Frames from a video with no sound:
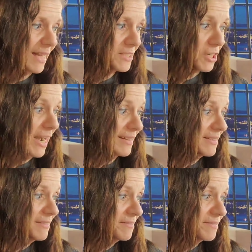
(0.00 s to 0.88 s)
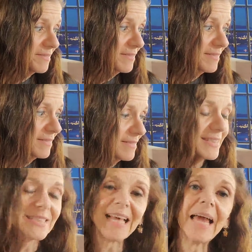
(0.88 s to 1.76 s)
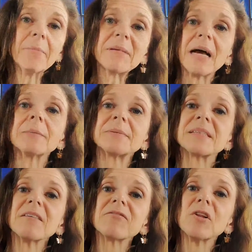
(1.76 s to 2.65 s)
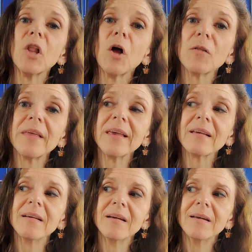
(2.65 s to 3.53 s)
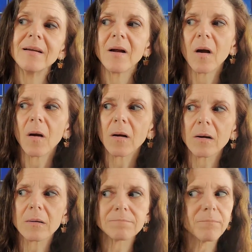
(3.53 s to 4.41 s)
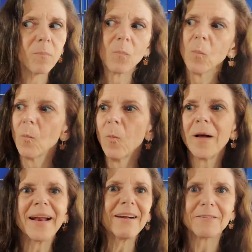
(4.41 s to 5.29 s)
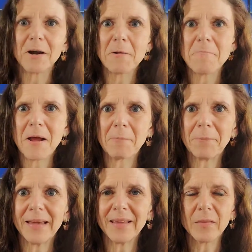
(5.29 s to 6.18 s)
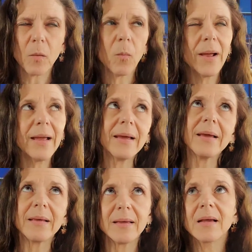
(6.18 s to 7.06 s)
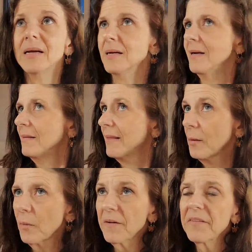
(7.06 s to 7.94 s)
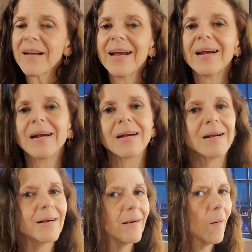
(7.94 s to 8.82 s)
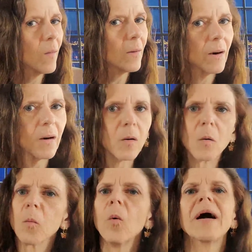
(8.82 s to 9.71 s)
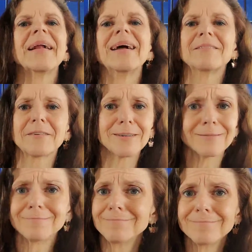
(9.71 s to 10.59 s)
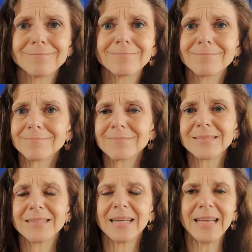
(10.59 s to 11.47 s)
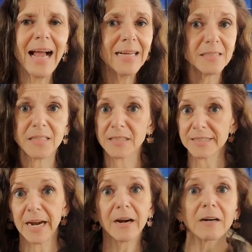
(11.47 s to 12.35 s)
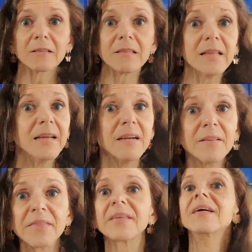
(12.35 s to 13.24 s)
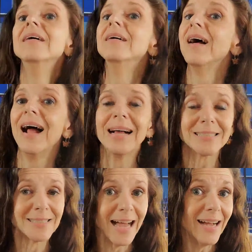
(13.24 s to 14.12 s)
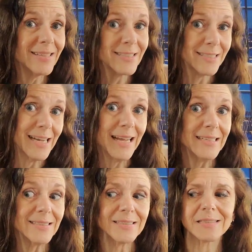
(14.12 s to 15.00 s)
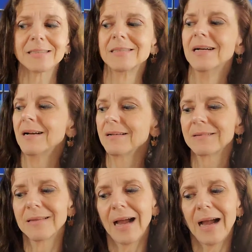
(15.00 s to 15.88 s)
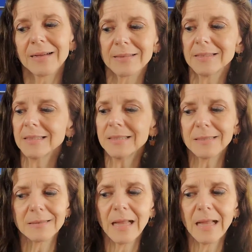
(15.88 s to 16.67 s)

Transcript: attractive, the same types of clothing or whatever it may be, the way they wear their hair or whatever, does hair length, has that changed? That could